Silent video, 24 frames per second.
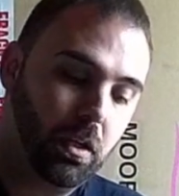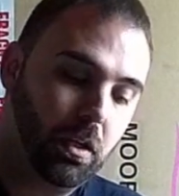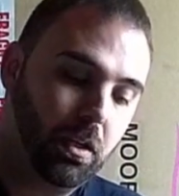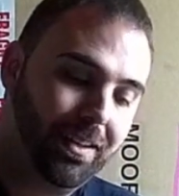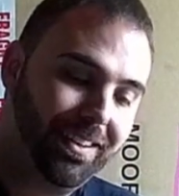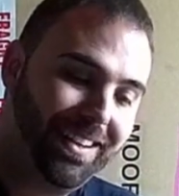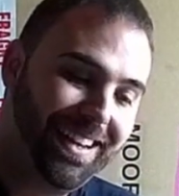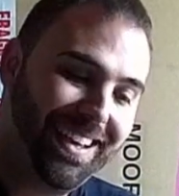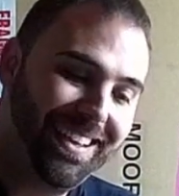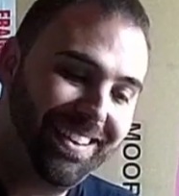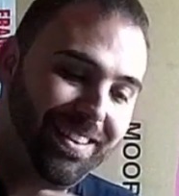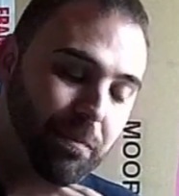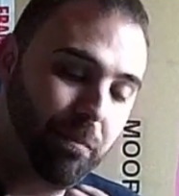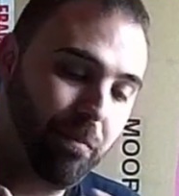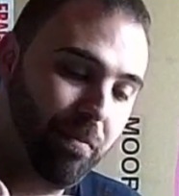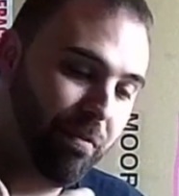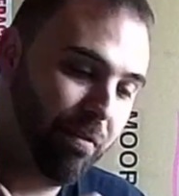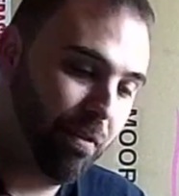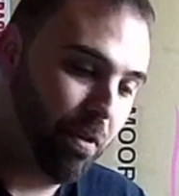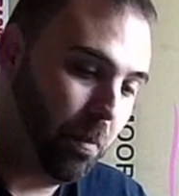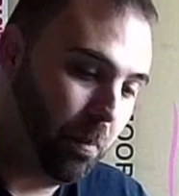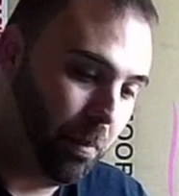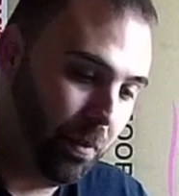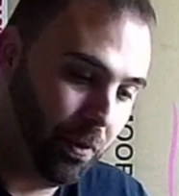Now, the
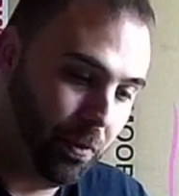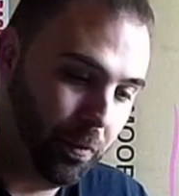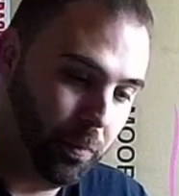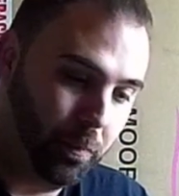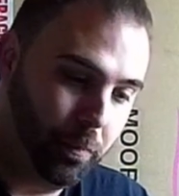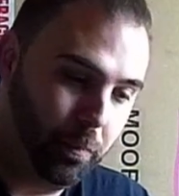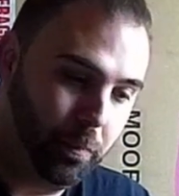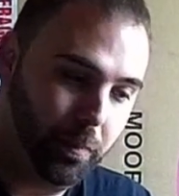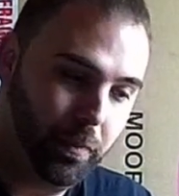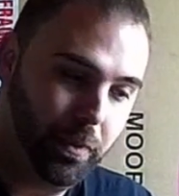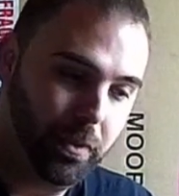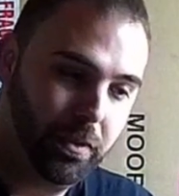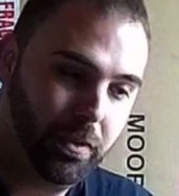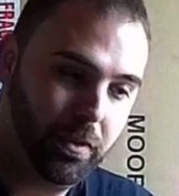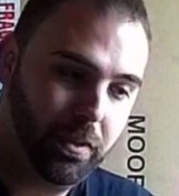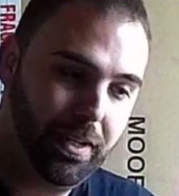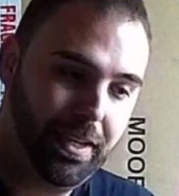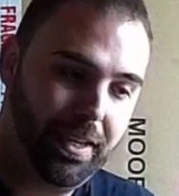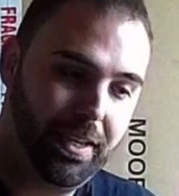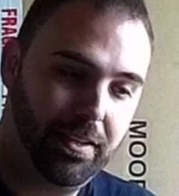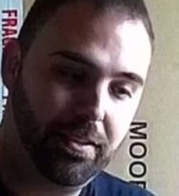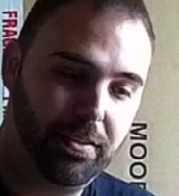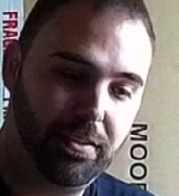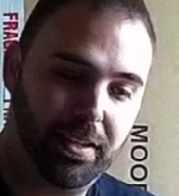problem
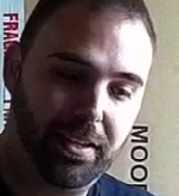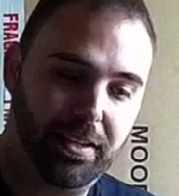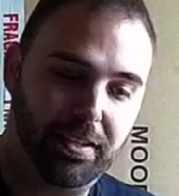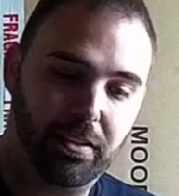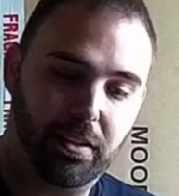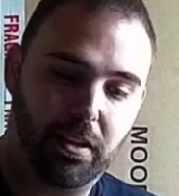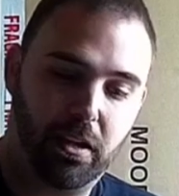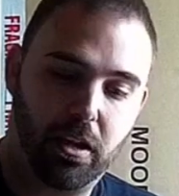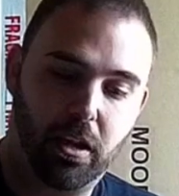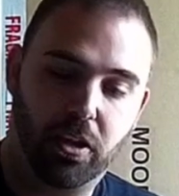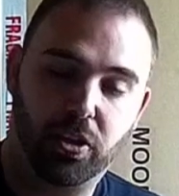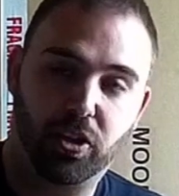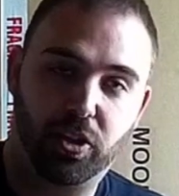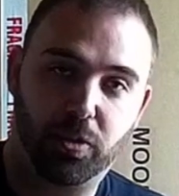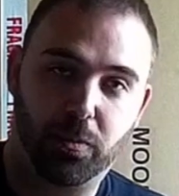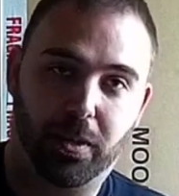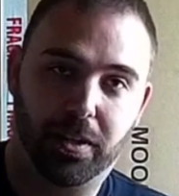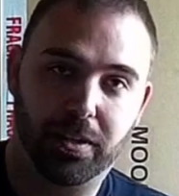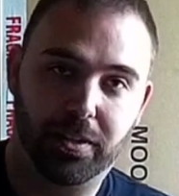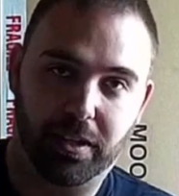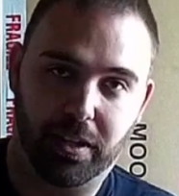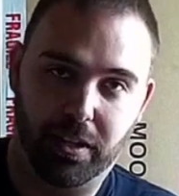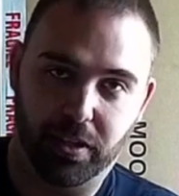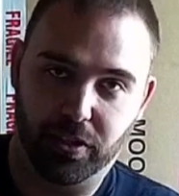is in the
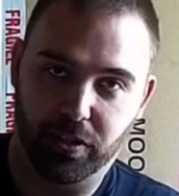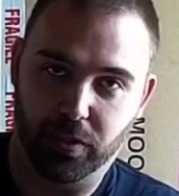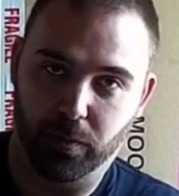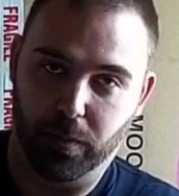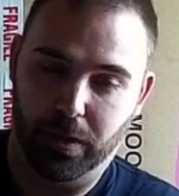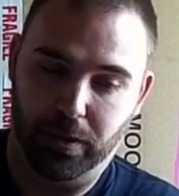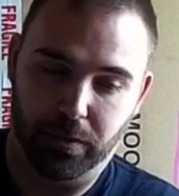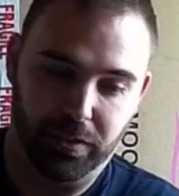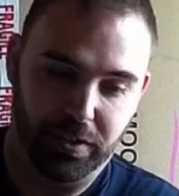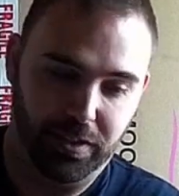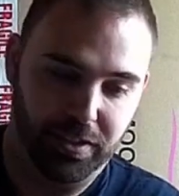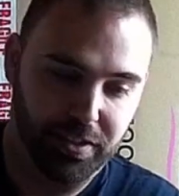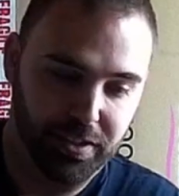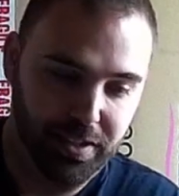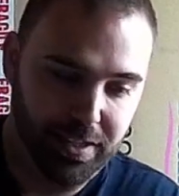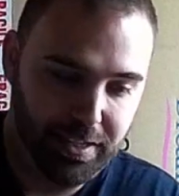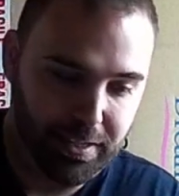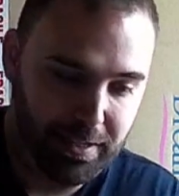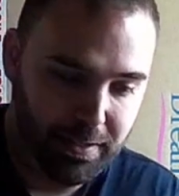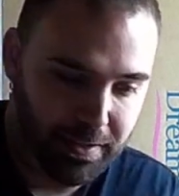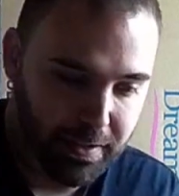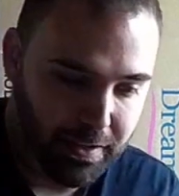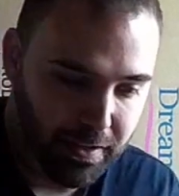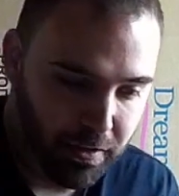customization world. You
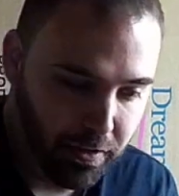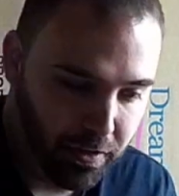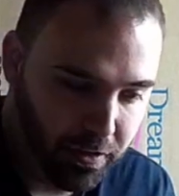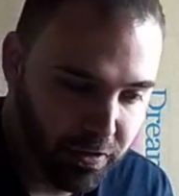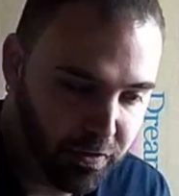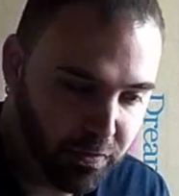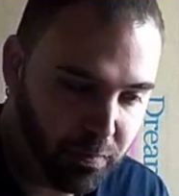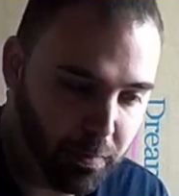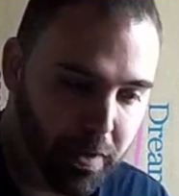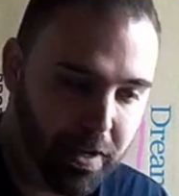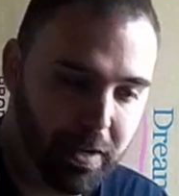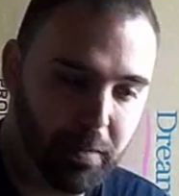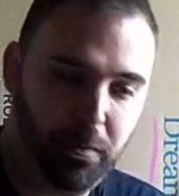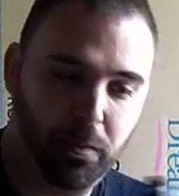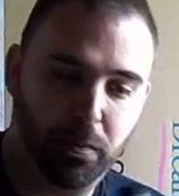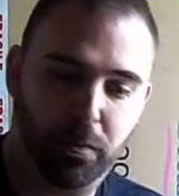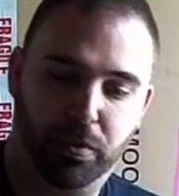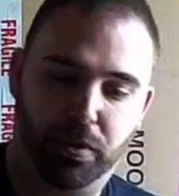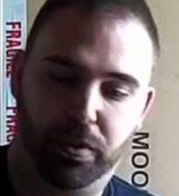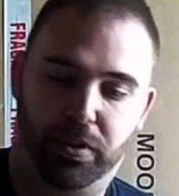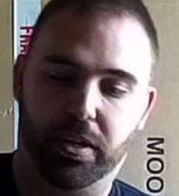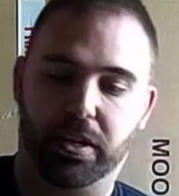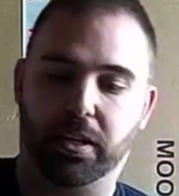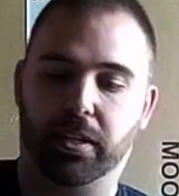see, a lot of people
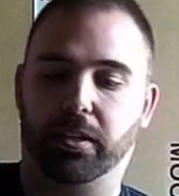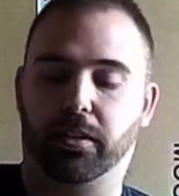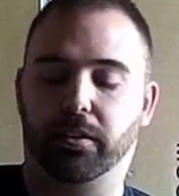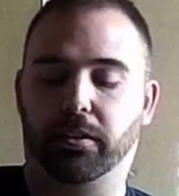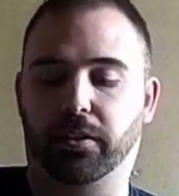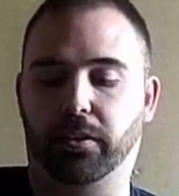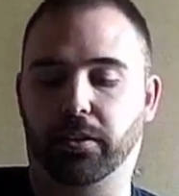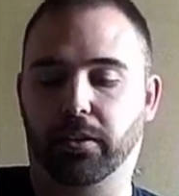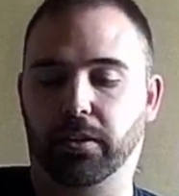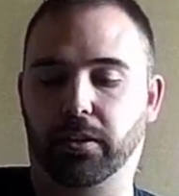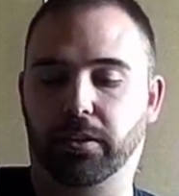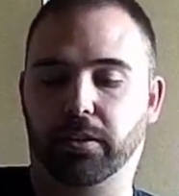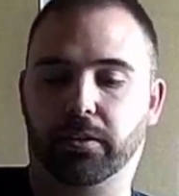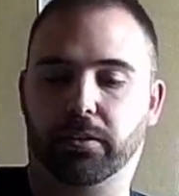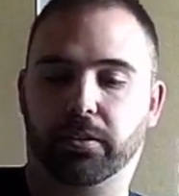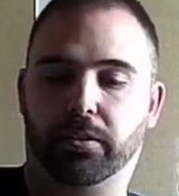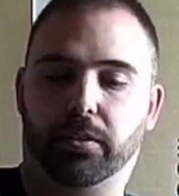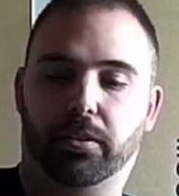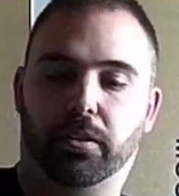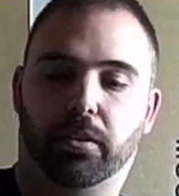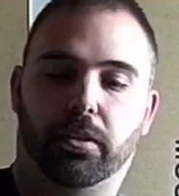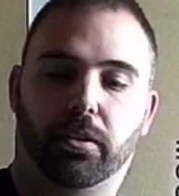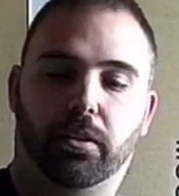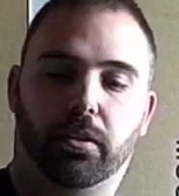think that
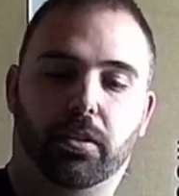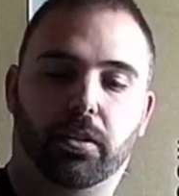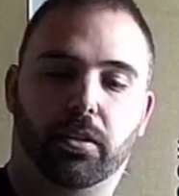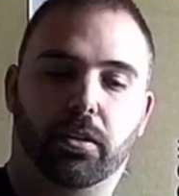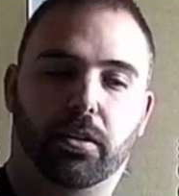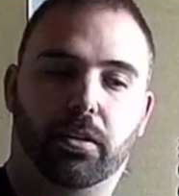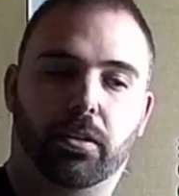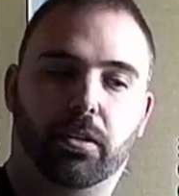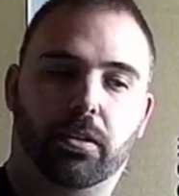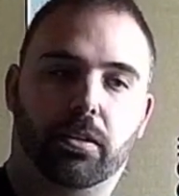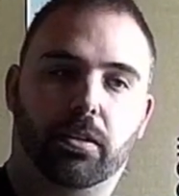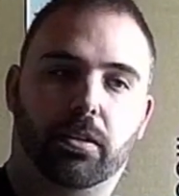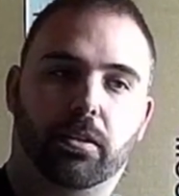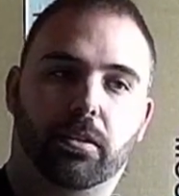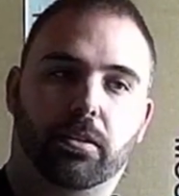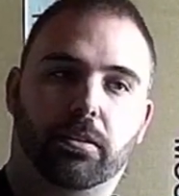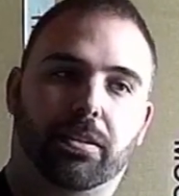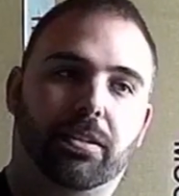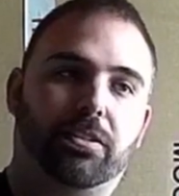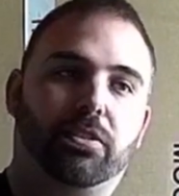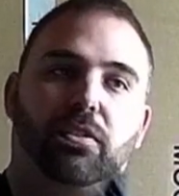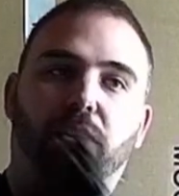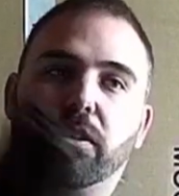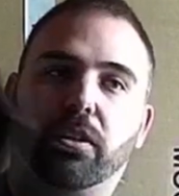
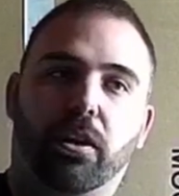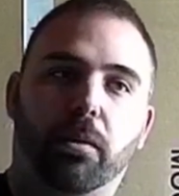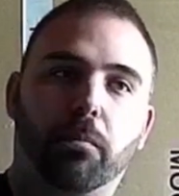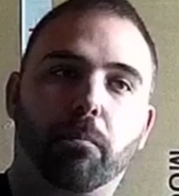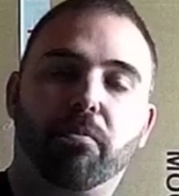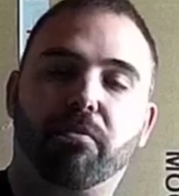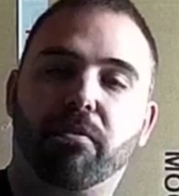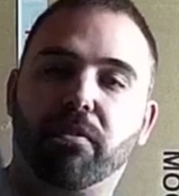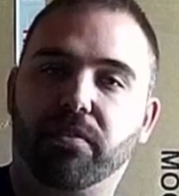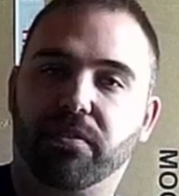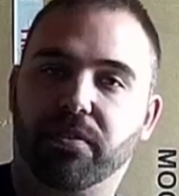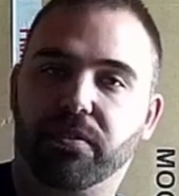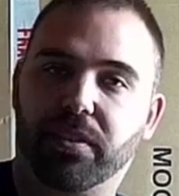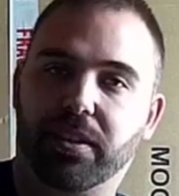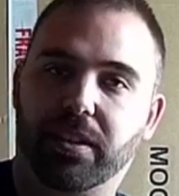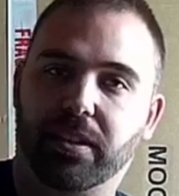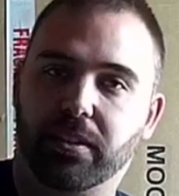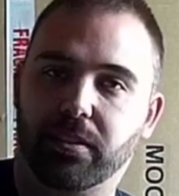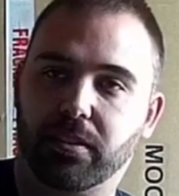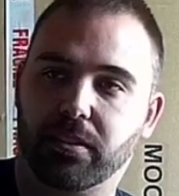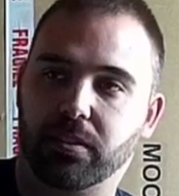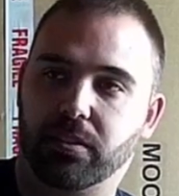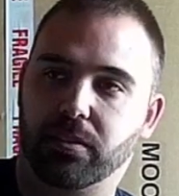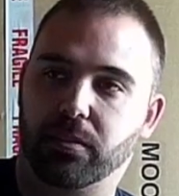there's a number of
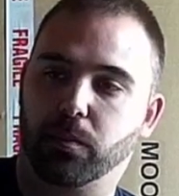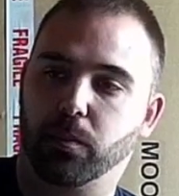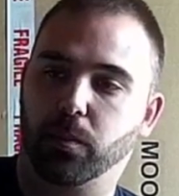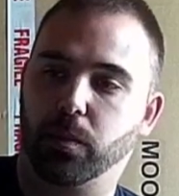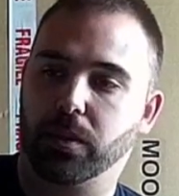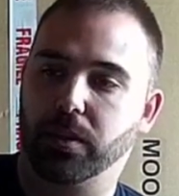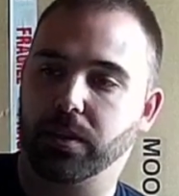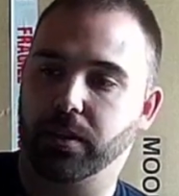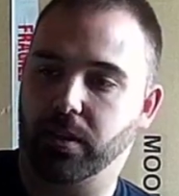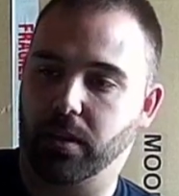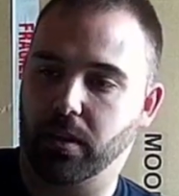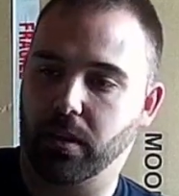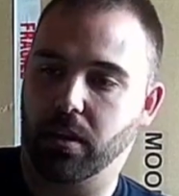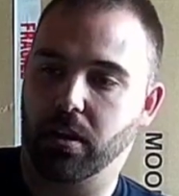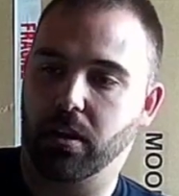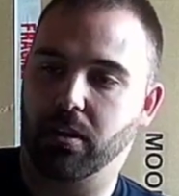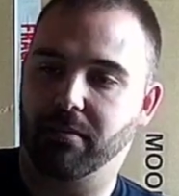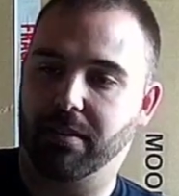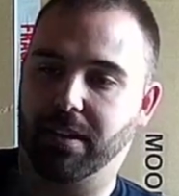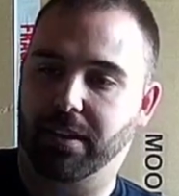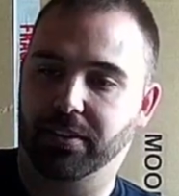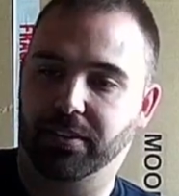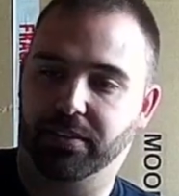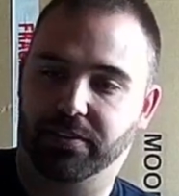things with a car
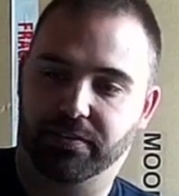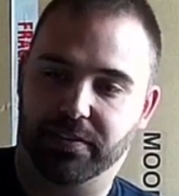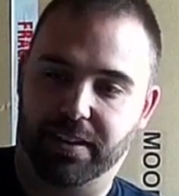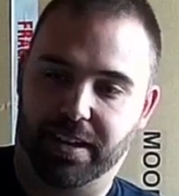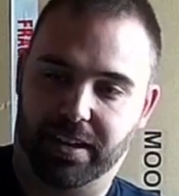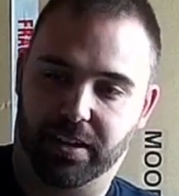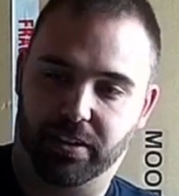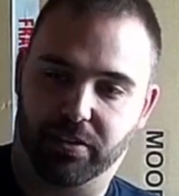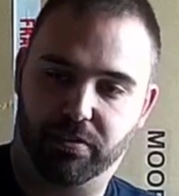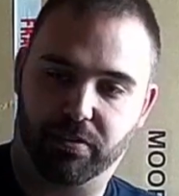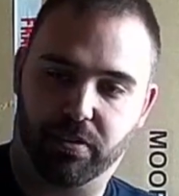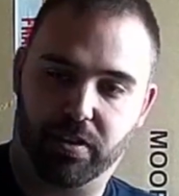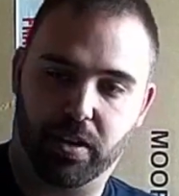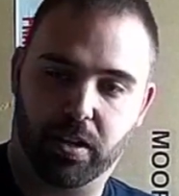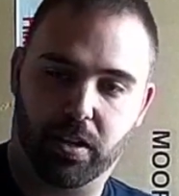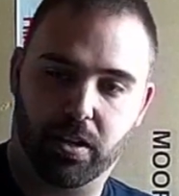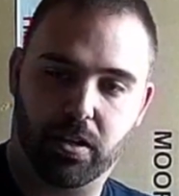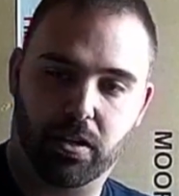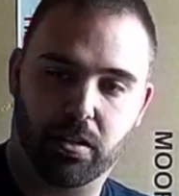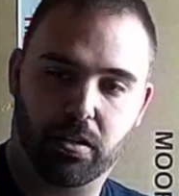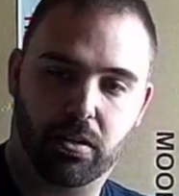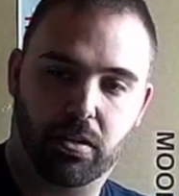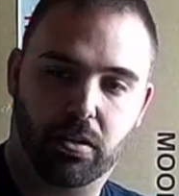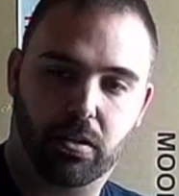out the factory
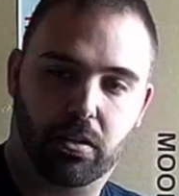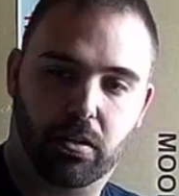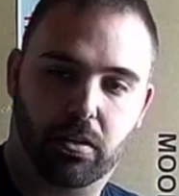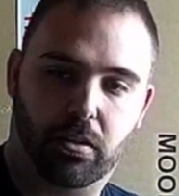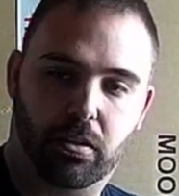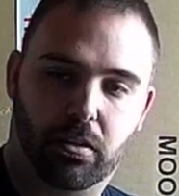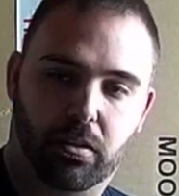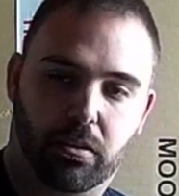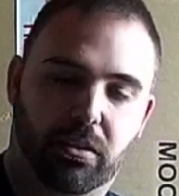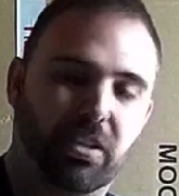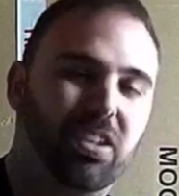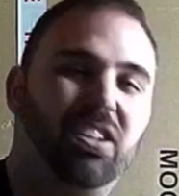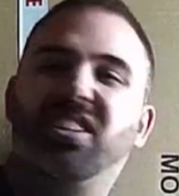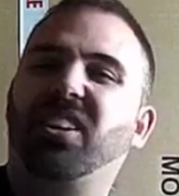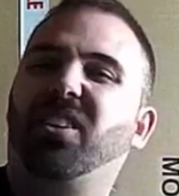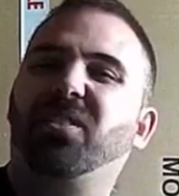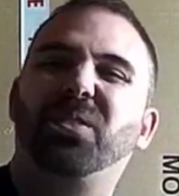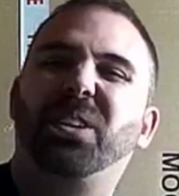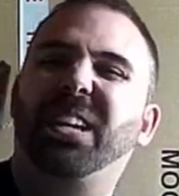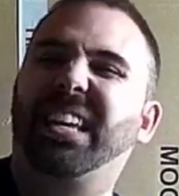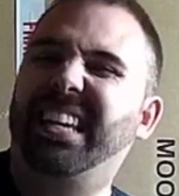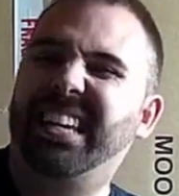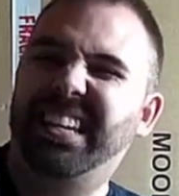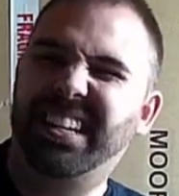that you don't
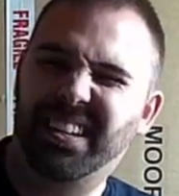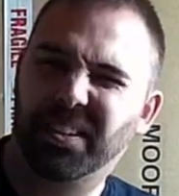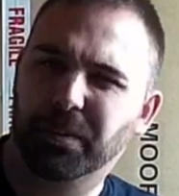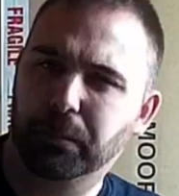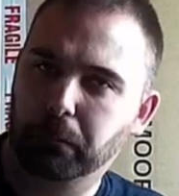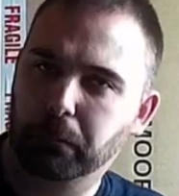need.